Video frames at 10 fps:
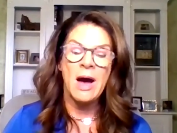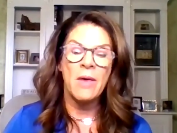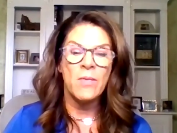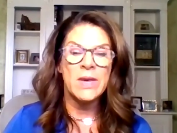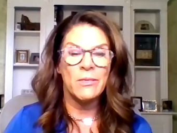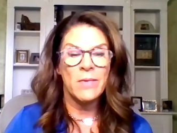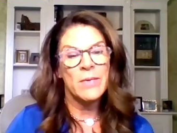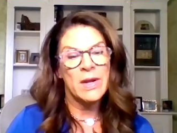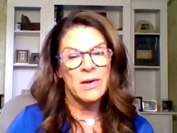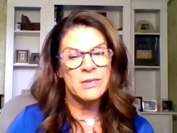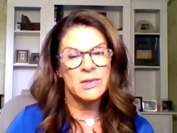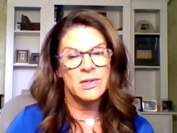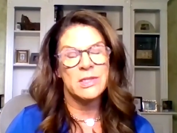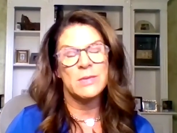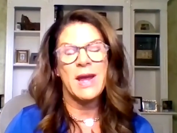Uh, we, what we also
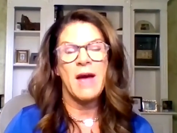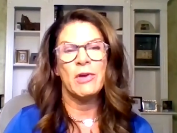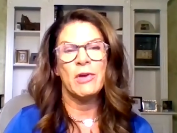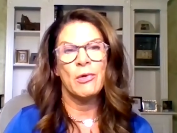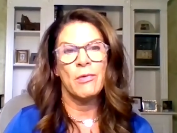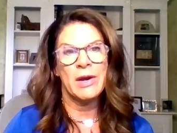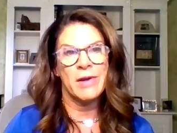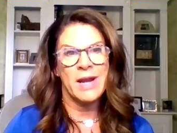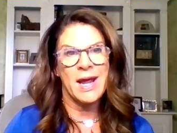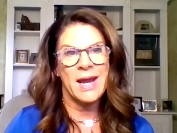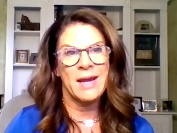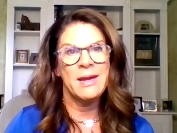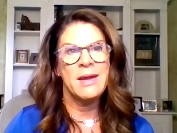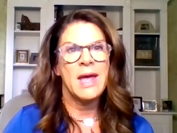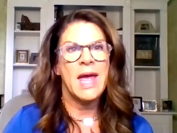do is we have career day
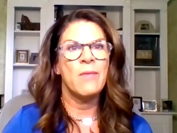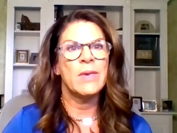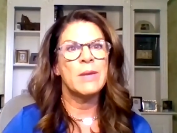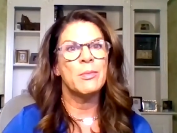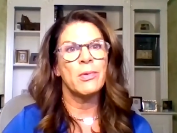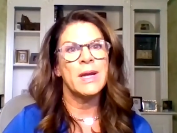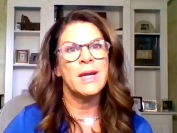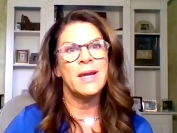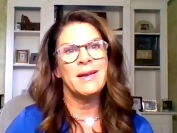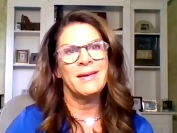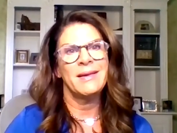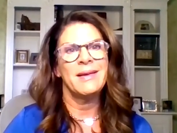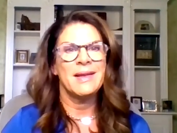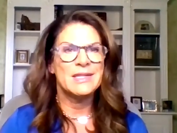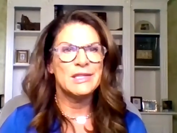and we bring
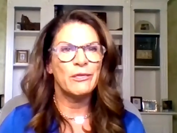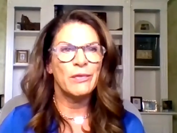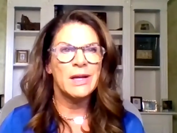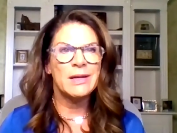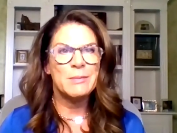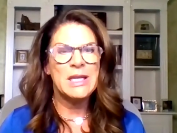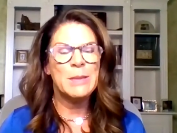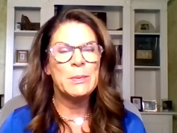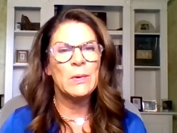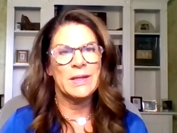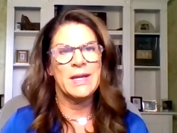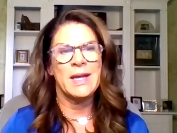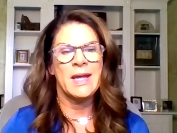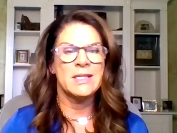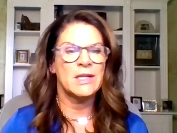different people
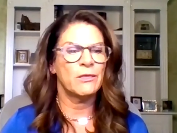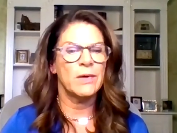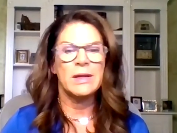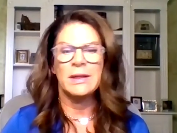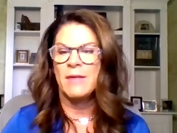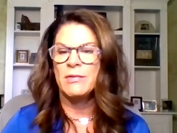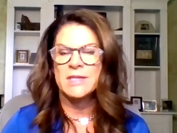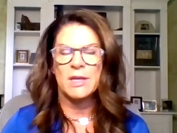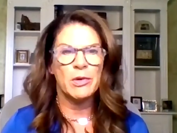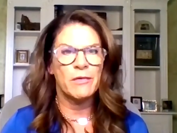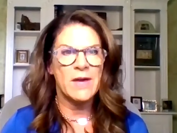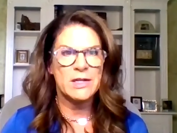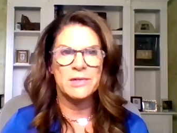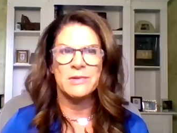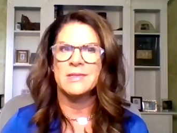in different levels of
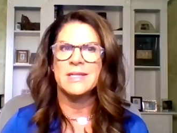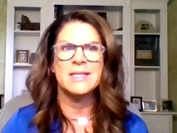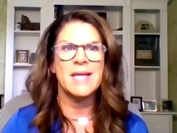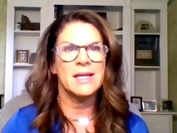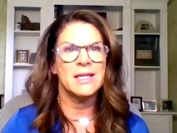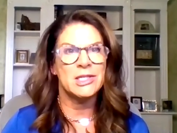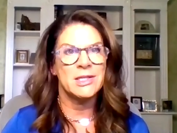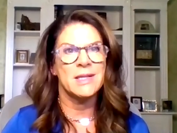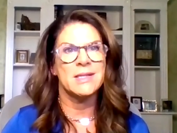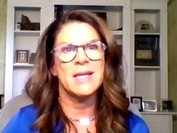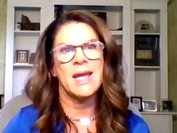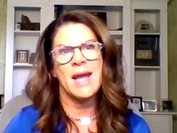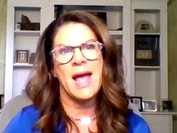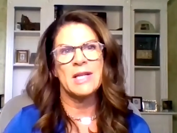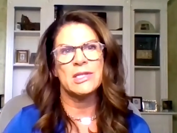professionals and technicians and
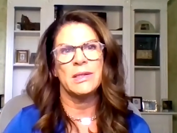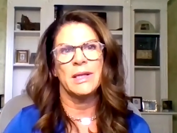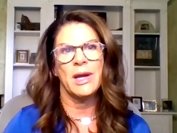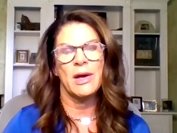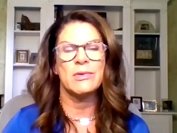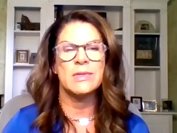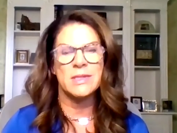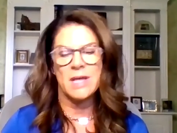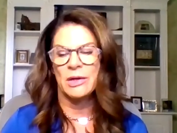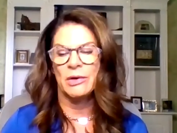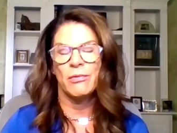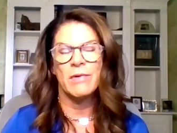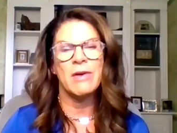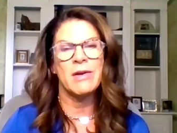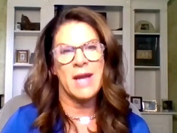actually host a
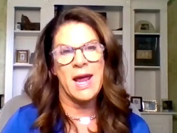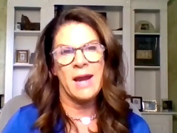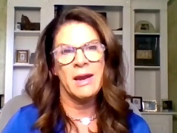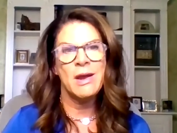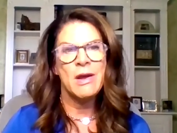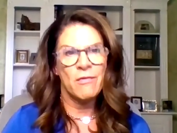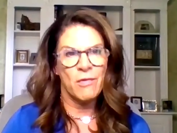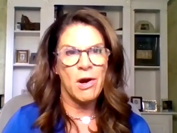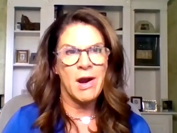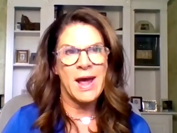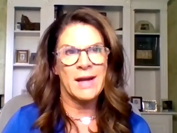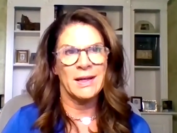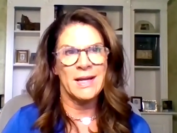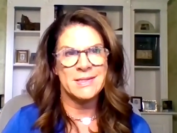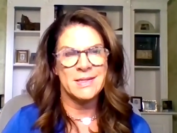career day for our
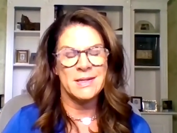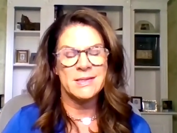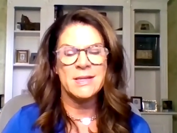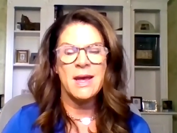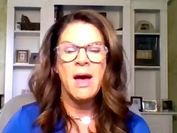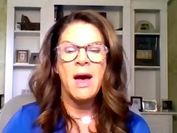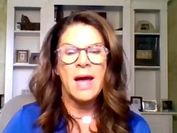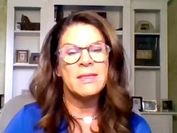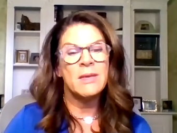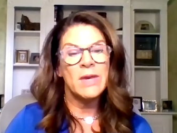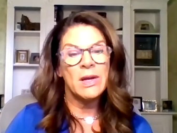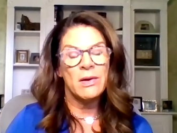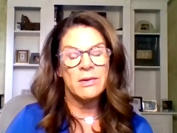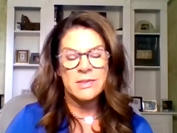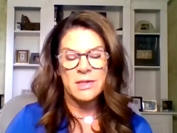adolescents and then we
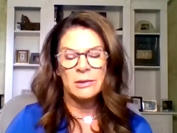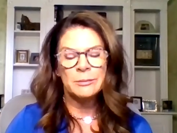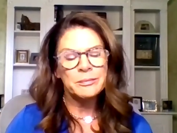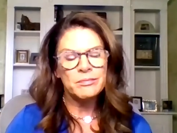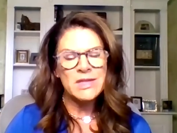also